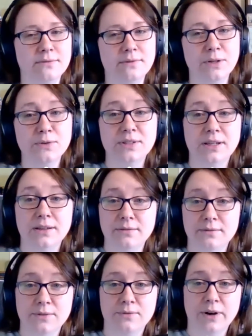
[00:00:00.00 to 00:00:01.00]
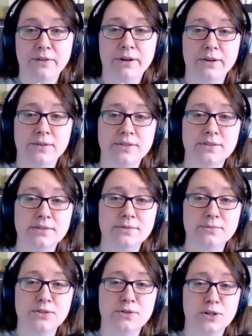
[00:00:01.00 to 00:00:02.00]
Lucy did very rigorous
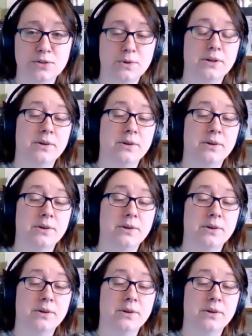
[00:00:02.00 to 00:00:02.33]
research into her